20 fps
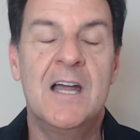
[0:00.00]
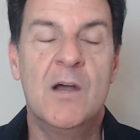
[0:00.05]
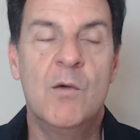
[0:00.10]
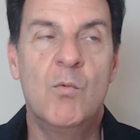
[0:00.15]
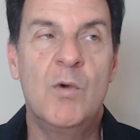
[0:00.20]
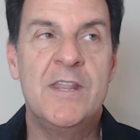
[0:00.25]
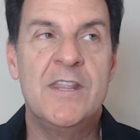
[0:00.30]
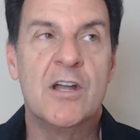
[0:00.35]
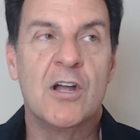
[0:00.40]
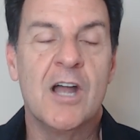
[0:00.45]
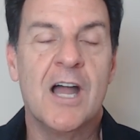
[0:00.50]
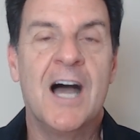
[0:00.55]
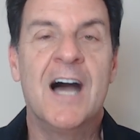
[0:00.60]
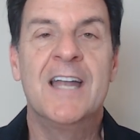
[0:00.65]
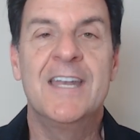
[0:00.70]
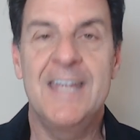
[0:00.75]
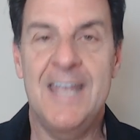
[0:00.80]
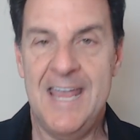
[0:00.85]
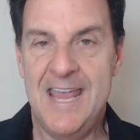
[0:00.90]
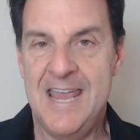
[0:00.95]
when they're
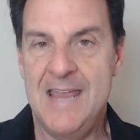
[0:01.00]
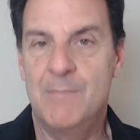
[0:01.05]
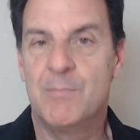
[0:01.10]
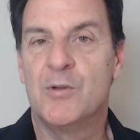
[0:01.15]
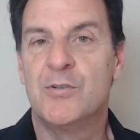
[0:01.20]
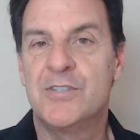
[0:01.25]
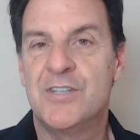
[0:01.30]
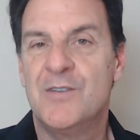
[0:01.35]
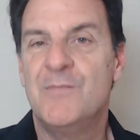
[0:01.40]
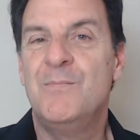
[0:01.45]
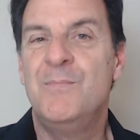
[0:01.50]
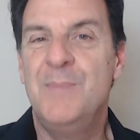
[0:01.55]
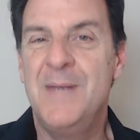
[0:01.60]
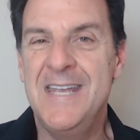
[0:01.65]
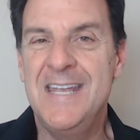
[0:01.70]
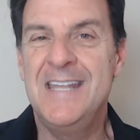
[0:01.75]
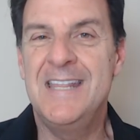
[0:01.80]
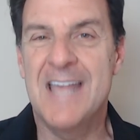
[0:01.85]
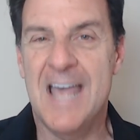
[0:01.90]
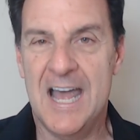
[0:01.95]
unable to
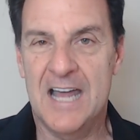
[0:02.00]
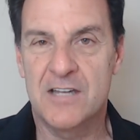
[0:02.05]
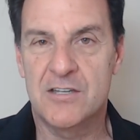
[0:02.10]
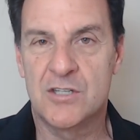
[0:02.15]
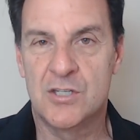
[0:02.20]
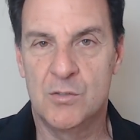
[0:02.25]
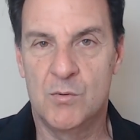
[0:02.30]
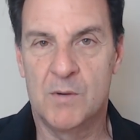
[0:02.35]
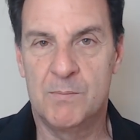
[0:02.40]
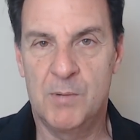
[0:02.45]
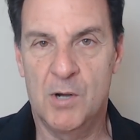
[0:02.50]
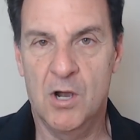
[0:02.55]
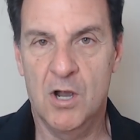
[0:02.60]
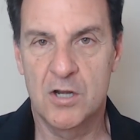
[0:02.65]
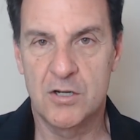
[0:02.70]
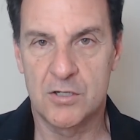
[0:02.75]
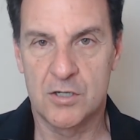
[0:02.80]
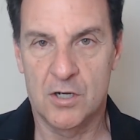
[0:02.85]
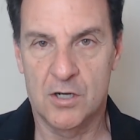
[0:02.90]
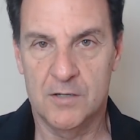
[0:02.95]
be that to a
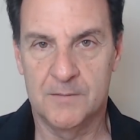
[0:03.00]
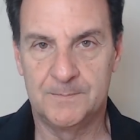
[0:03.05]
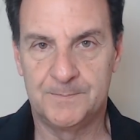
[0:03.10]
partner.